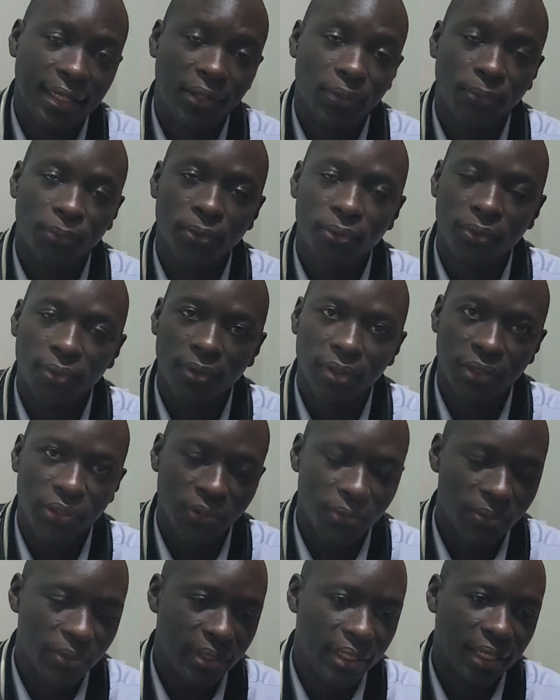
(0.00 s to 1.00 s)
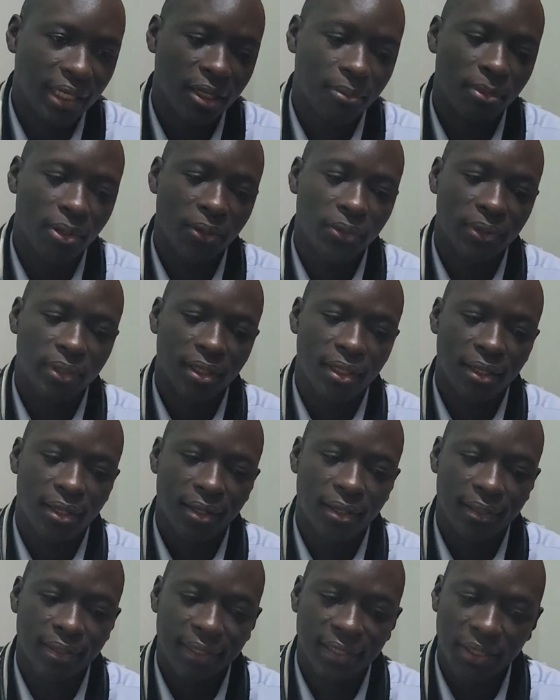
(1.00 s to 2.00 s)
in Google, you'll think about
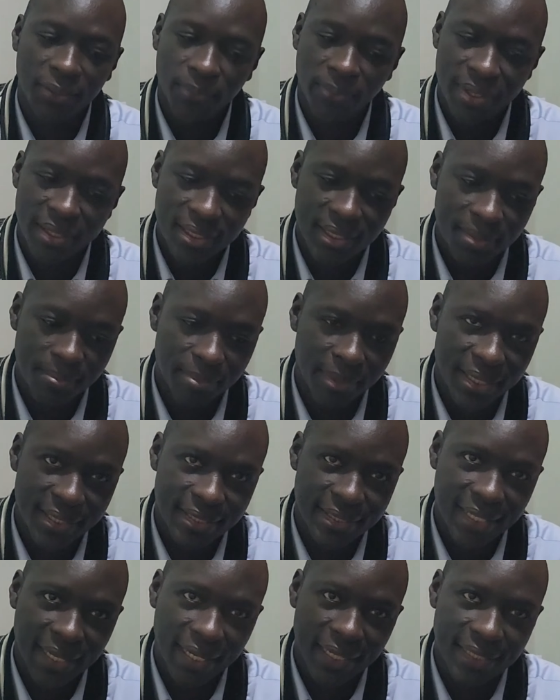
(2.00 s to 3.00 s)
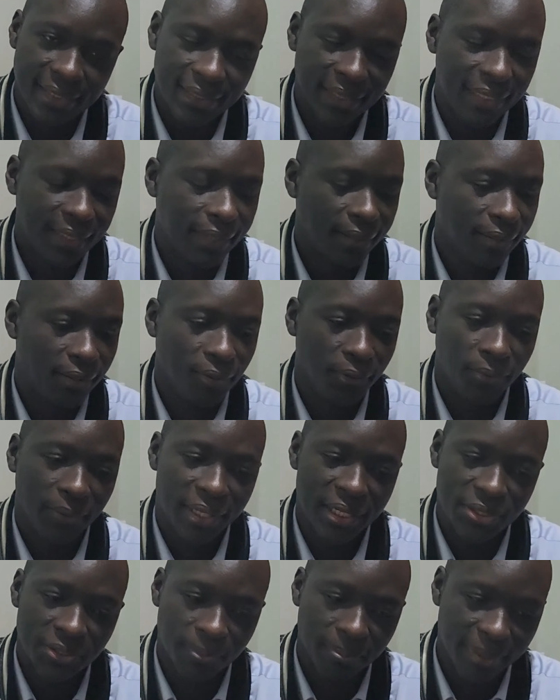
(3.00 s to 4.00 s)
keyword-based targeting,
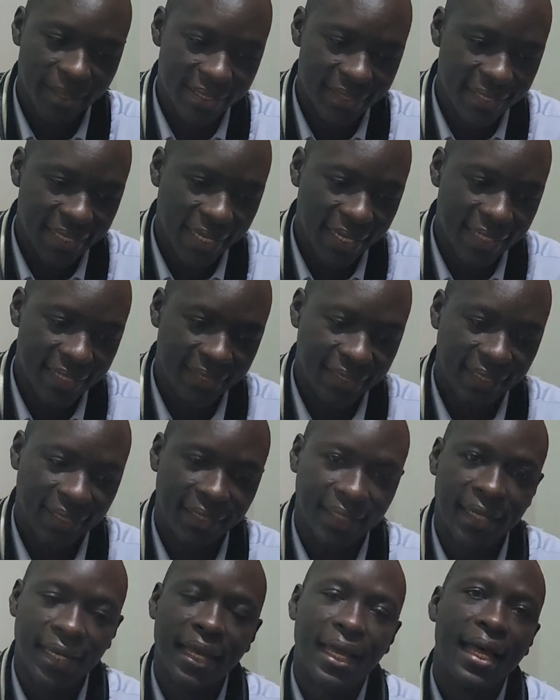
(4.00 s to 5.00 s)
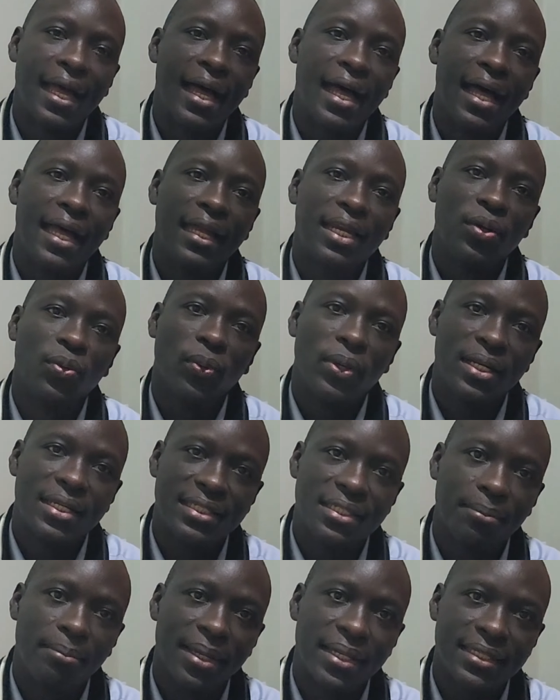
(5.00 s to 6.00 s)
location-based targeting, and when
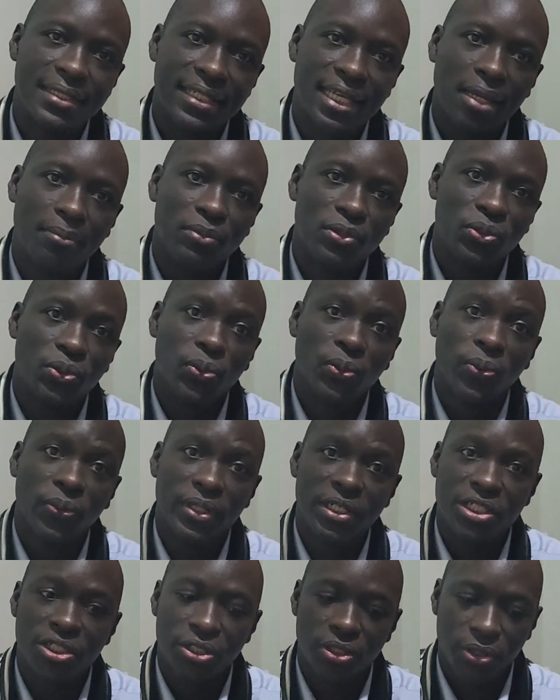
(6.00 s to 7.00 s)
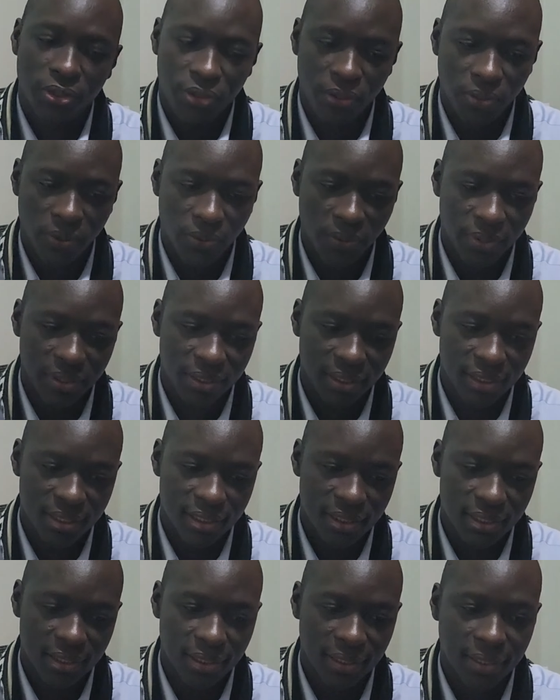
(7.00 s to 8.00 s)
is the best time to reach your
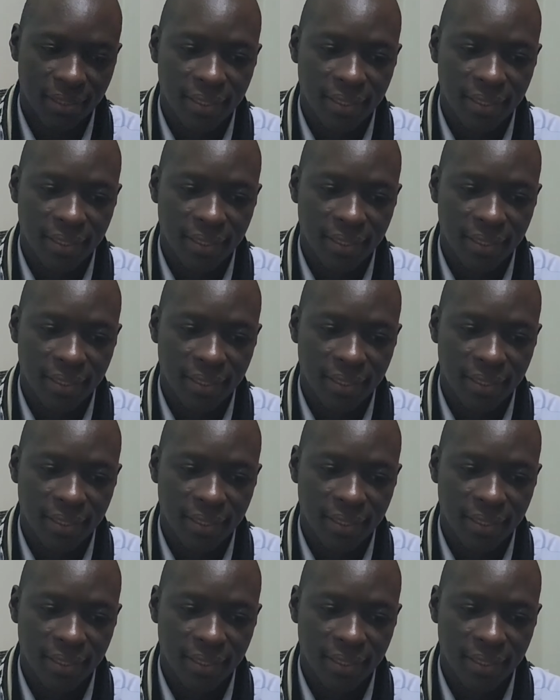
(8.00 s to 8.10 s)
audience.